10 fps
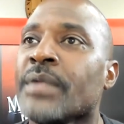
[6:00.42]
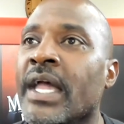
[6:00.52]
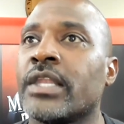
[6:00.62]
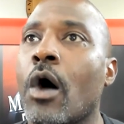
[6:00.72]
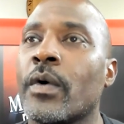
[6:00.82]

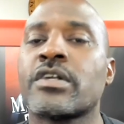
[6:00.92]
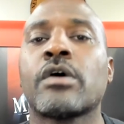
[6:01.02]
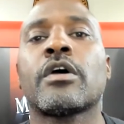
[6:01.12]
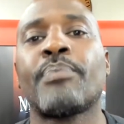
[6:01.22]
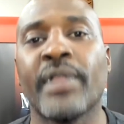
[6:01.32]
and always
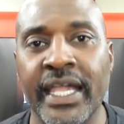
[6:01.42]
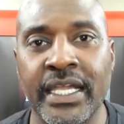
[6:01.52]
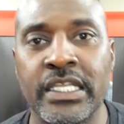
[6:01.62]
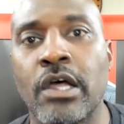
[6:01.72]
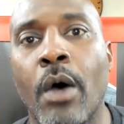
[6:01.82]
going to
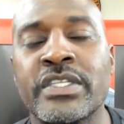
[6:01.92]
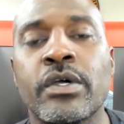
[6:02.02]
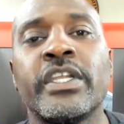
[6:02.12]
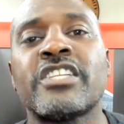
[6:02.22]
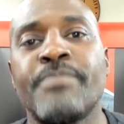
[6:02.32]
complain and always
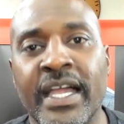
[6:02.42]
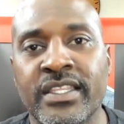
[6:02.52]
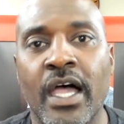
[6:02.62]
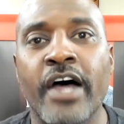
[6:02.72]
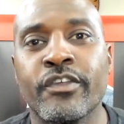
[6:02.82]
going to
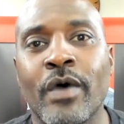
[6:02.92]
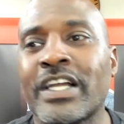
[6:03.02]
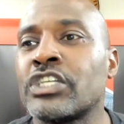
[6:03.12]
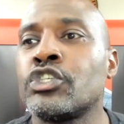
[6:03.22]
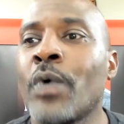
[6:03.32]
expect the other one
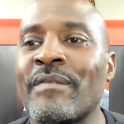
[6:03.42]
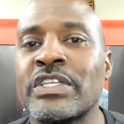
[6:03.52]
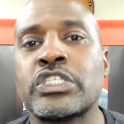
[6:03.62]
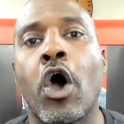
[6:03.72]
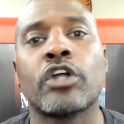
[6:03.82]
because you
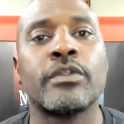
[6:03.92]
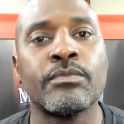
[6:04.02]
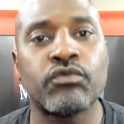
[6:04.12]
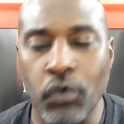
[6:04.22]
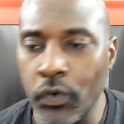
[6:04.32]
haven't talked
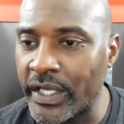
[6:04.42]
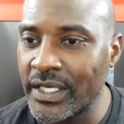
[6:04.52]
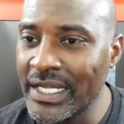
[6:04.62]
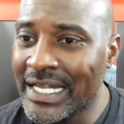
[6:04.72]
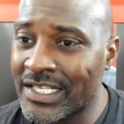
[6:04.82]
them through it.
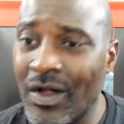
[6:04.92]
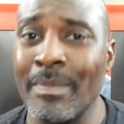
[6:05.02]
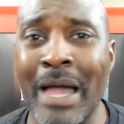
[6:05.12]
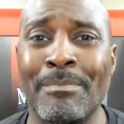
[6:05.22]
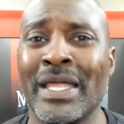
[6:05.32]
So
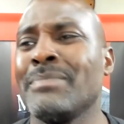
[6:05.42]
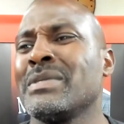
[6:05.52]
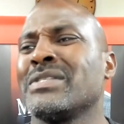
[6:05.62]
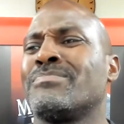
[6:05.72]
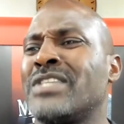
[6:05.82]
I'm not
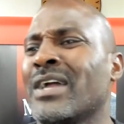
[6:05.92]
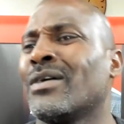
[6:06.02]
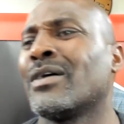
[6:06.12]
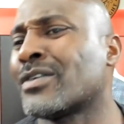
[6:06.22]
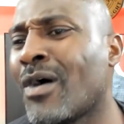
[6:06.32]
blaming
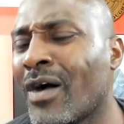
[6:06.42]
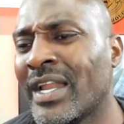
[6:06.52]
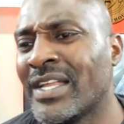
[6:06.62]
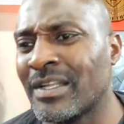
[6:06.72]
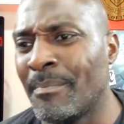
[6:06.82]
Dale
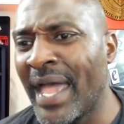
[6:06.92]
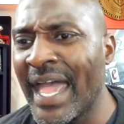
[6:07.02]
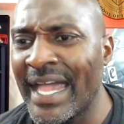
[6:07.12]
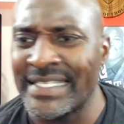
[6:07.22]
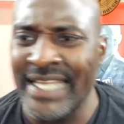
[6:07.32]
Earnhardt as a
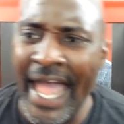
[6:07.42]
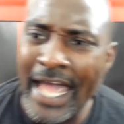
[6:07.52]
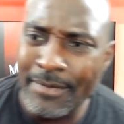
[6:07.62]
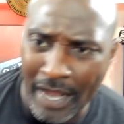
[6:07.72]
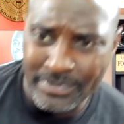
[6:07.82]
bad
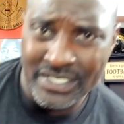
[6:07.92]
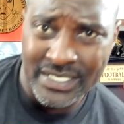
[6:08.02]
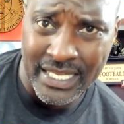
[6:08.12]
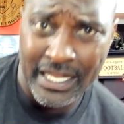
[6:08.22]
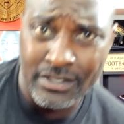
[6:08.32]
dad, but I'm
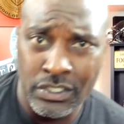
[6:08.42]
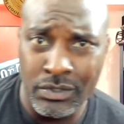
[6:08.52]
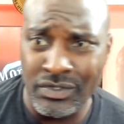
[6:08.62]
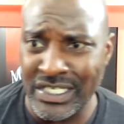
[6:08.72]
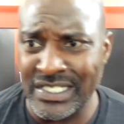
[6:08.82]
just saying
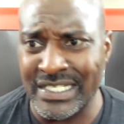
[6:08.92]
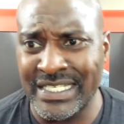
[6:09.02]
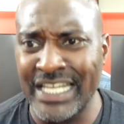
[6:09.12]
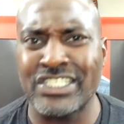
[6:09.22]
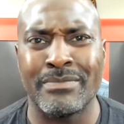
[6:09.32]
use these as
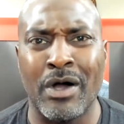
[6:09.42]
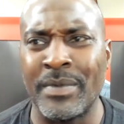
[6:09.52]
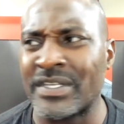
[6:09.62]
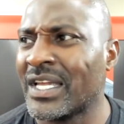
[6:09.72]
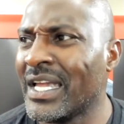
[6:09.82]
teacher
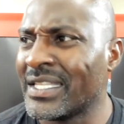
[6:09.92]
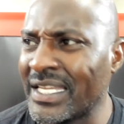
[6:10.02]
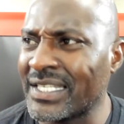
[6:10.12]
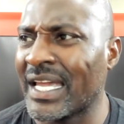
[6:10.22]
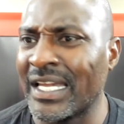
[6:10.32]
moments.
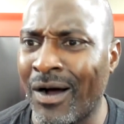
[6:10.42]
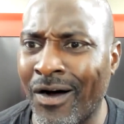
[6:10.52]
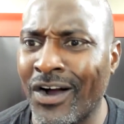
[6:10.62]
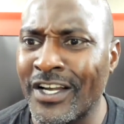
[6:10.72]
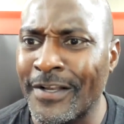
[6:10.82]
This ain't
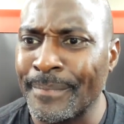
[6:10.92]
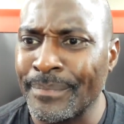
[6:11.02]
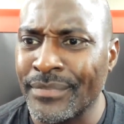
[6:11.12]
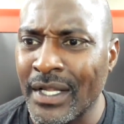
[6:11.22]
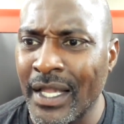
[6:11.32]
hard.
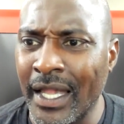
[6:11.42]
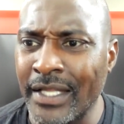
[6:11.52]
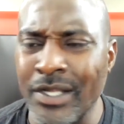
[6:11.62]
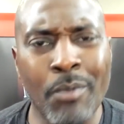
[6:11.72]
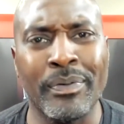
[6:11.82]

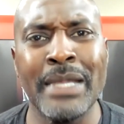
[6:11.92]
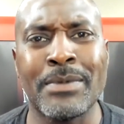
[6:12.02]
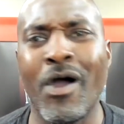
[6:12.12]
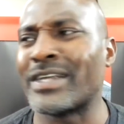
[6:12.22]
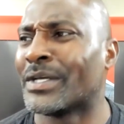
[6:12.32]
And don't blame
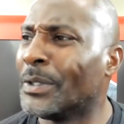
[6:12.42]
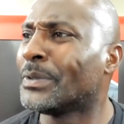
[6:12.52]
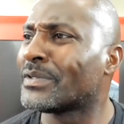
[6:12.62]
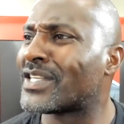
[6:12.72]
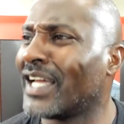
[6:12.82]

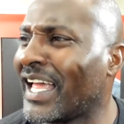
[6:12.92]
cartoons,